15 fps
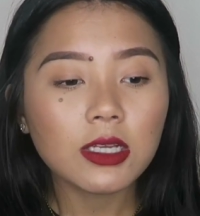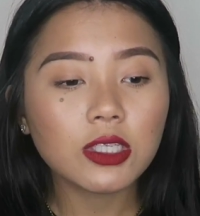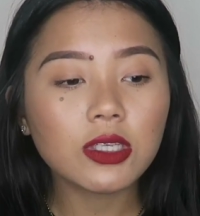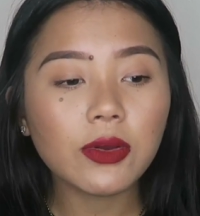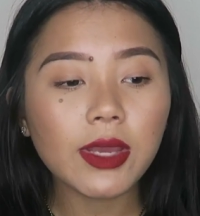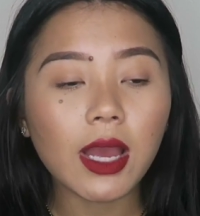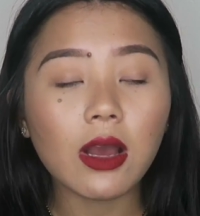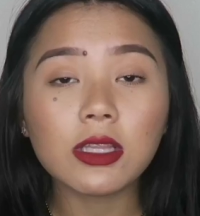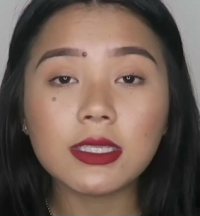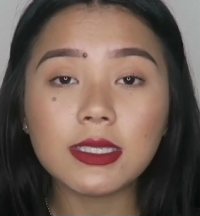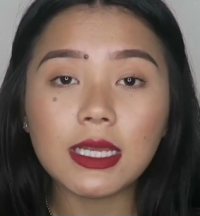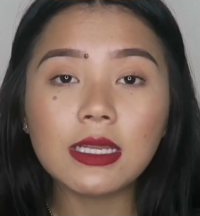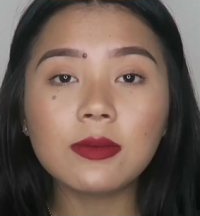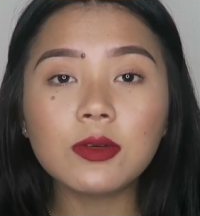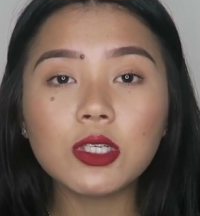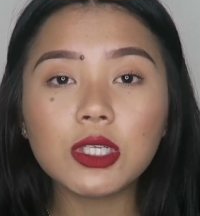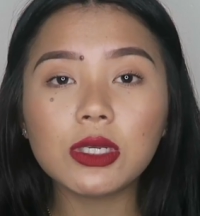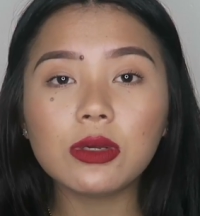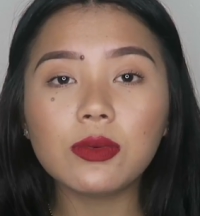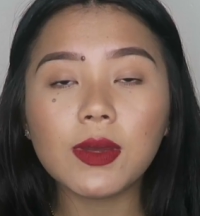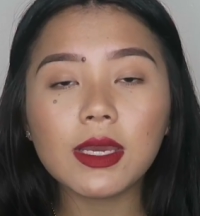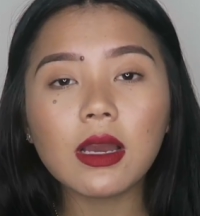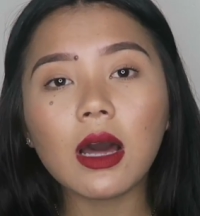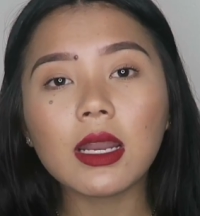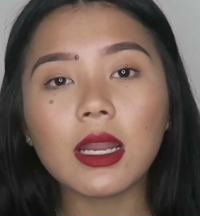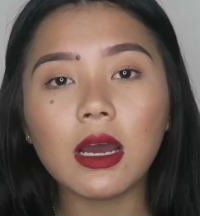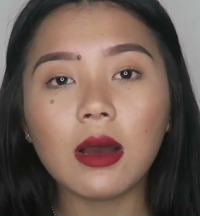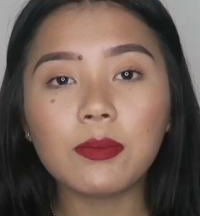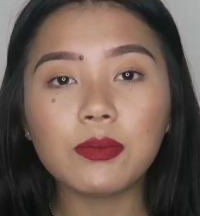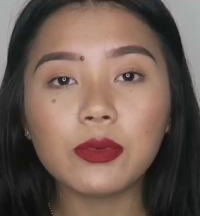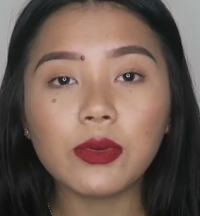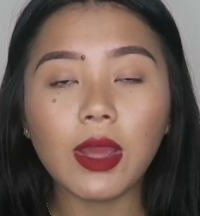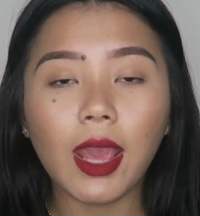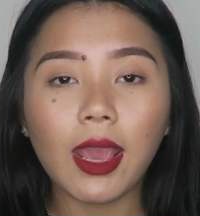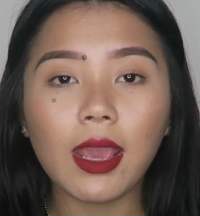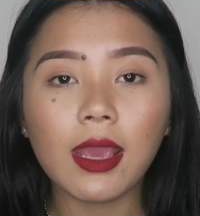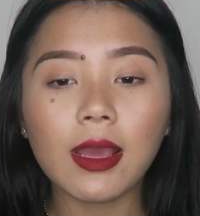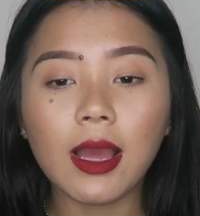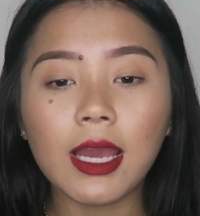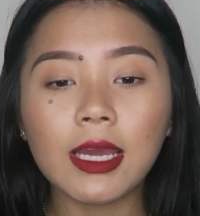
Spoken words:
So yeah, on day number two, we got up, we ate,